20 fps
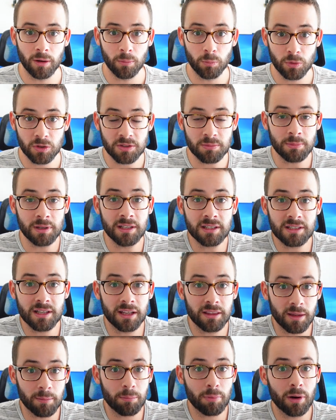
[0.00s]
which means
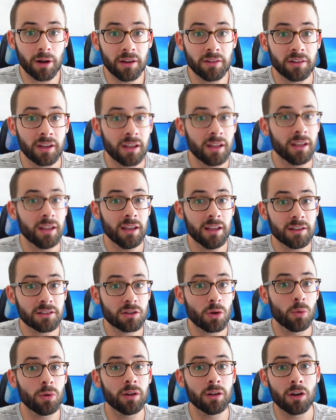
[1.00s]
that the price is
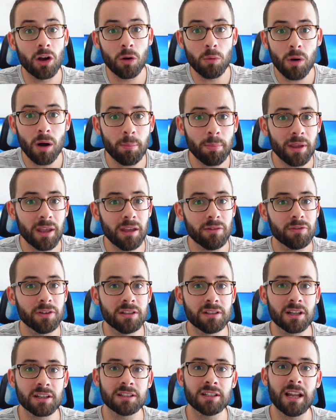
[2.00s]
going to go up if
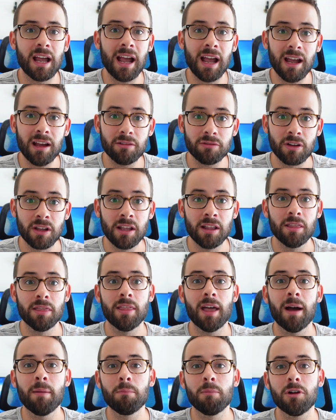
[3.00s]
it doesn't have
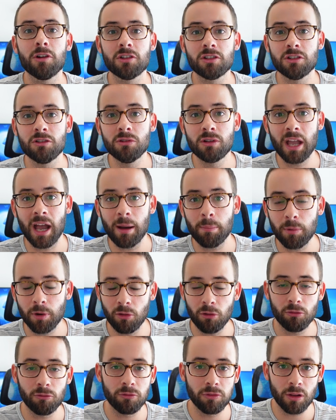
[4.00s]
that much new
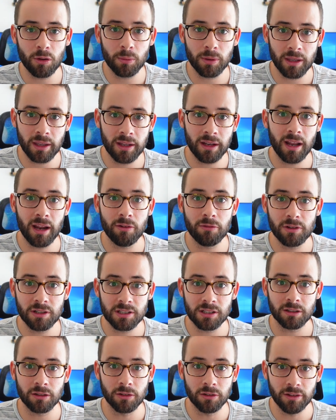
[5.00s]
capital flowing in every
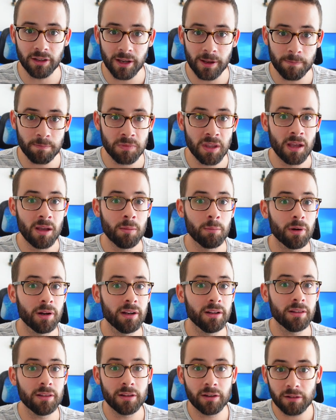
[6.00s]
single day.
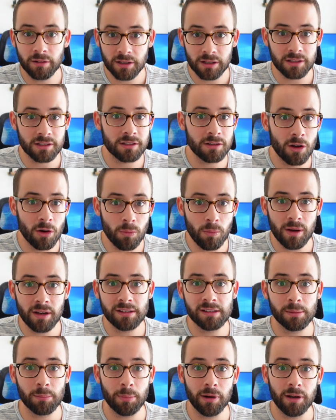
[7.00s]
But there is no way
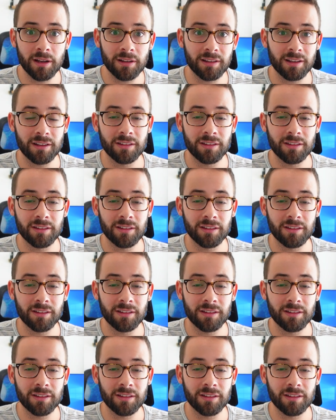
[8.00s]
to predict